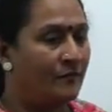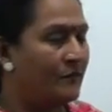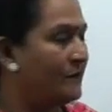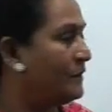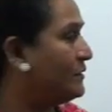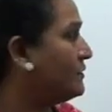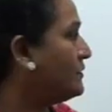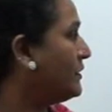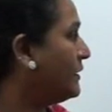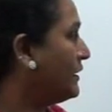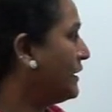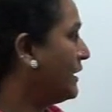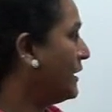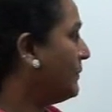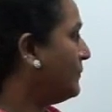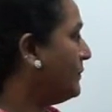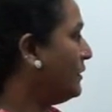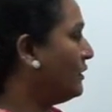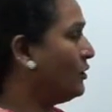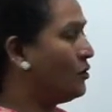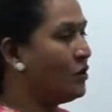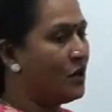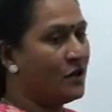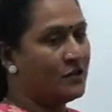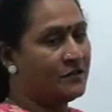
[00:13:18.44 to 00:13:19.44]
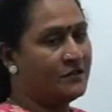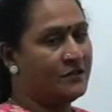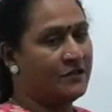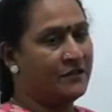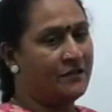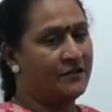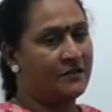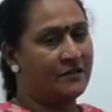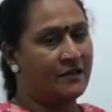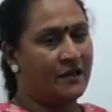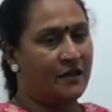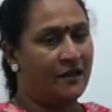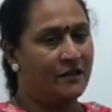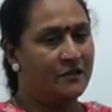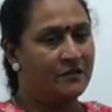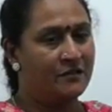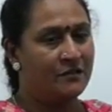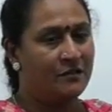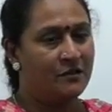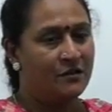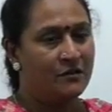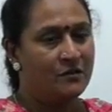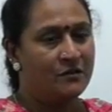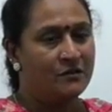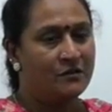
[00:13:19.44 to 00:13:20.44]
So table cost is X.
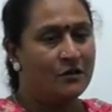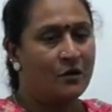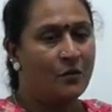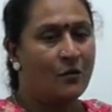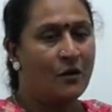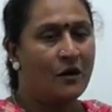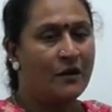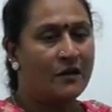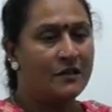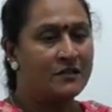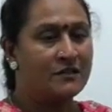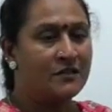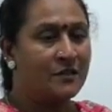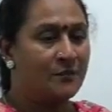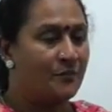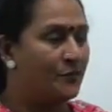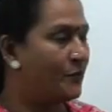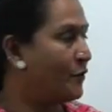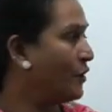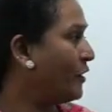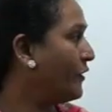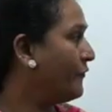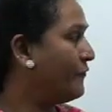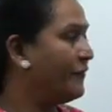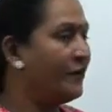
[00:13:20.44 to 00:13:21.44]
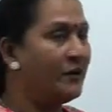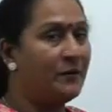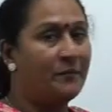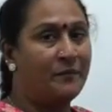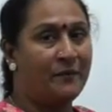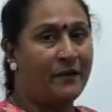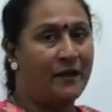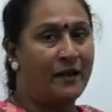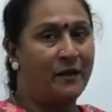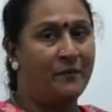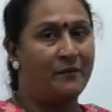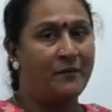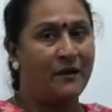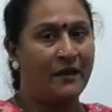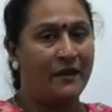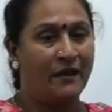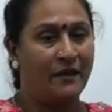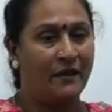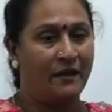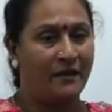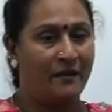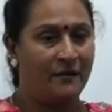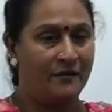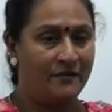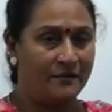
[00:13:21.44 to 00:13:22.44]
So what is the profit made by
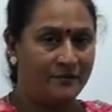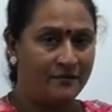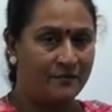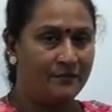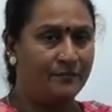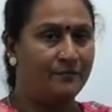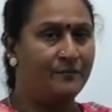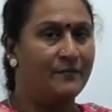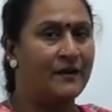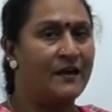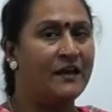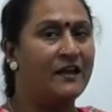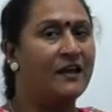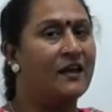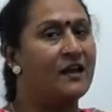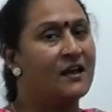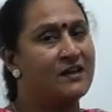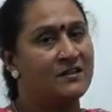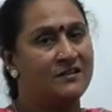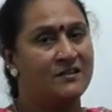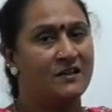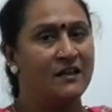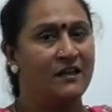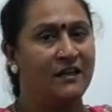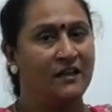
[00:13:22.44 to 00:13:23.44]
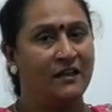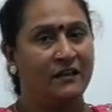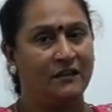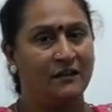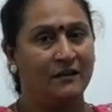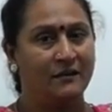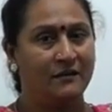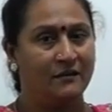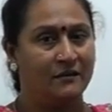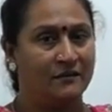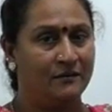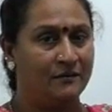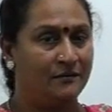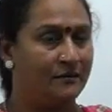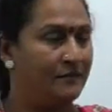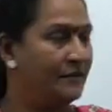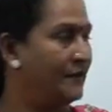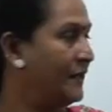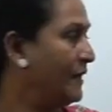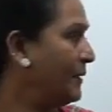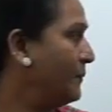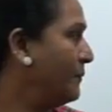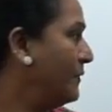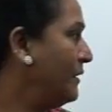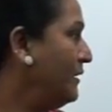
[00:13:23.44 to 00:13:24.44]
buying and selling the
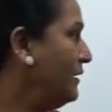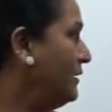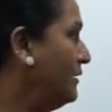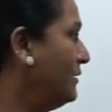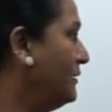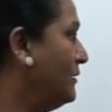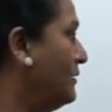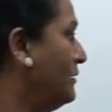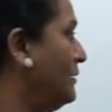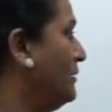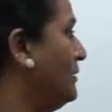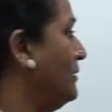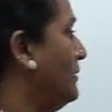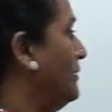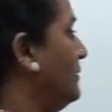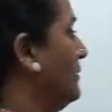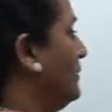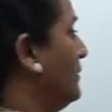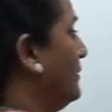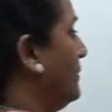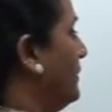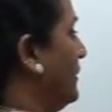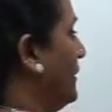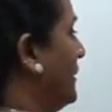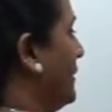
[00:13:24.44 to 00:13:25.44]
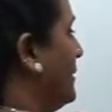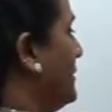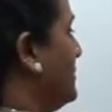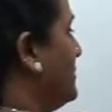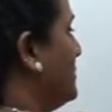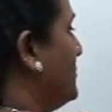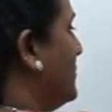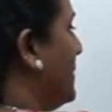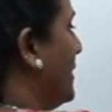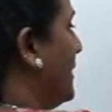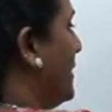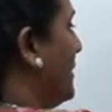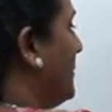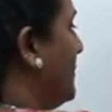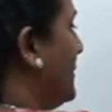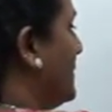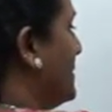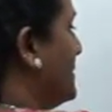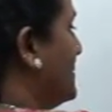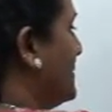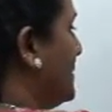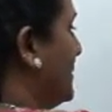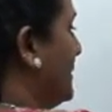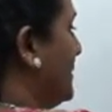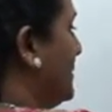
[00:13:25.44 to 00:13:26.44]
table? It is
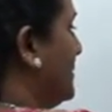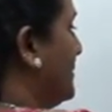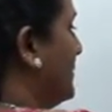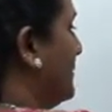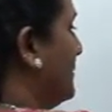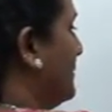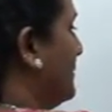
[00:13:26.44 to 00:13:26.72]
20%.